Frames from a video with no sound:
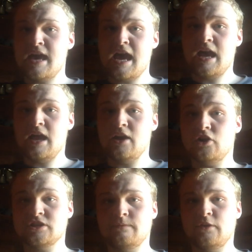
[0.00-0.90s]
And
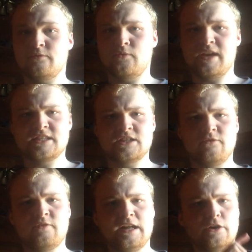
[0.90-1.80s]
also feel free to
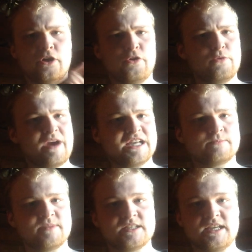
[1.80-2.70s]
follow Cody
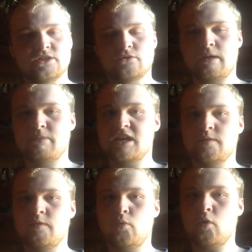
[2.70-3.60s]
Rasman's Instagram page
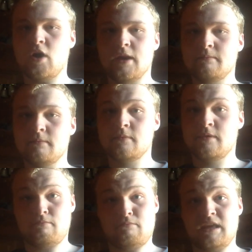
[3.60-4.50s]
if you want,
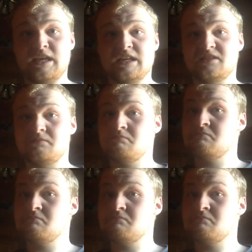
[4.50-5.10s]
because